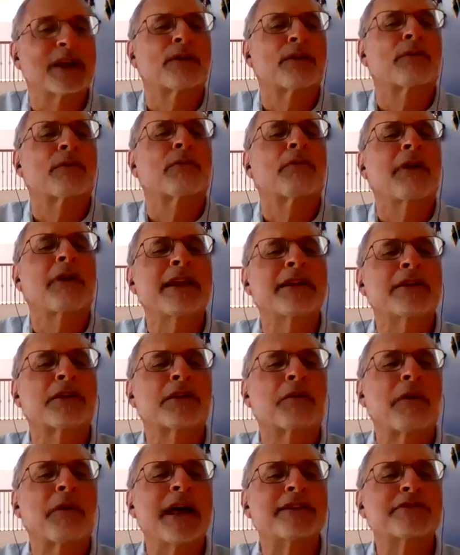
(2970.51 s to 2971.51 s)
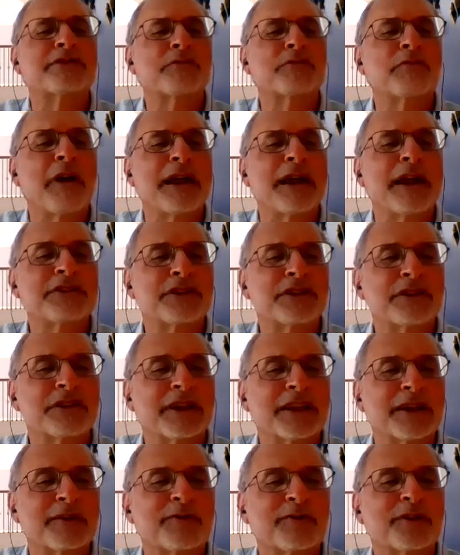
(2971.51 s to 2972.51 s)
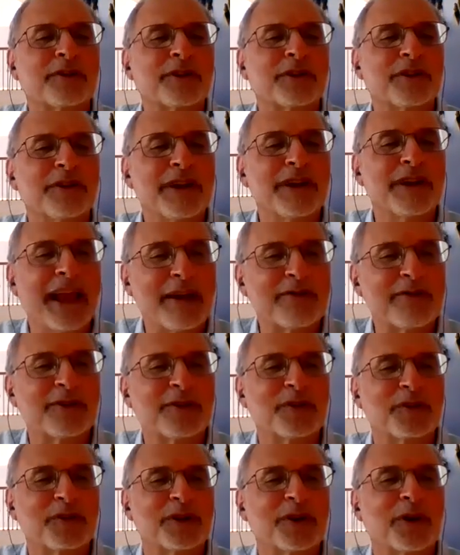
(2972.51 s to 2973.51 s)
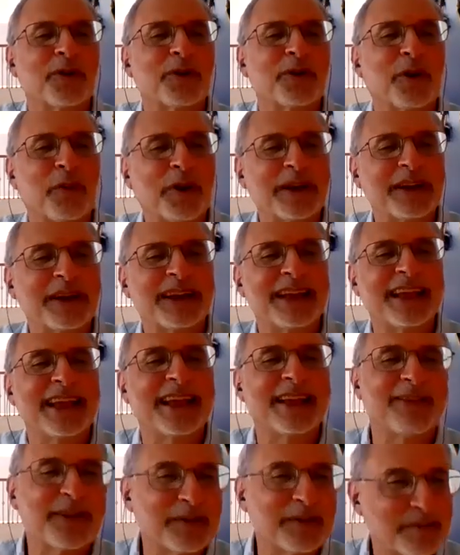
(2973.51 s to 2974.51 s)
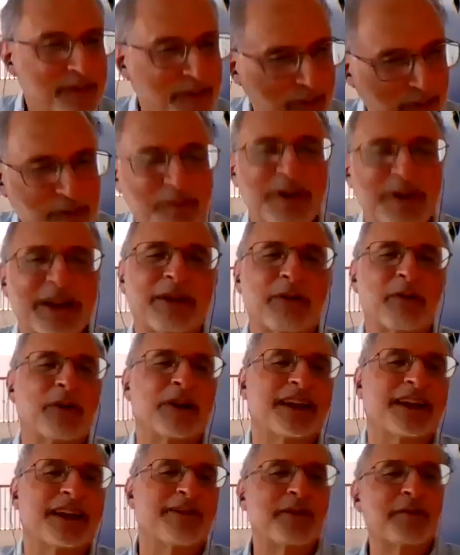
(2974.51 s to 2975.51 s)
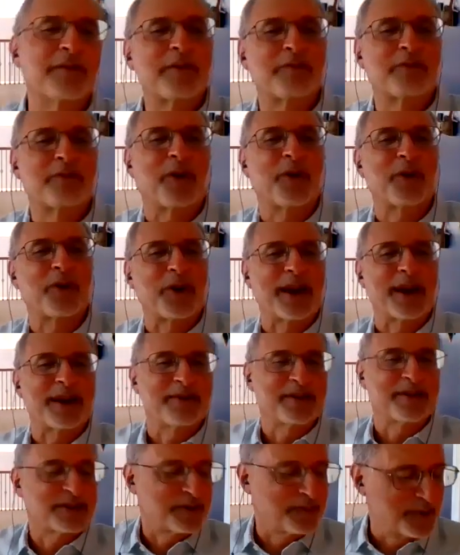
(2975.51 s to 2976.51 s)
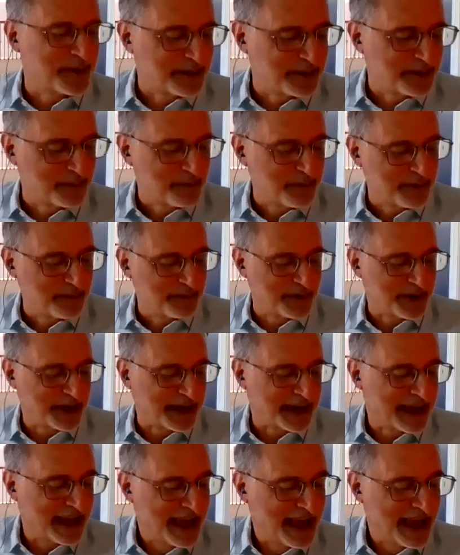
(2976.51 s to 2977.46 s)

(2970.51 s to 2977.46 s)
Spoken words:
Great graduation gift for your nephew. You don't know what to give him. We'll give him a program. This will be terrific.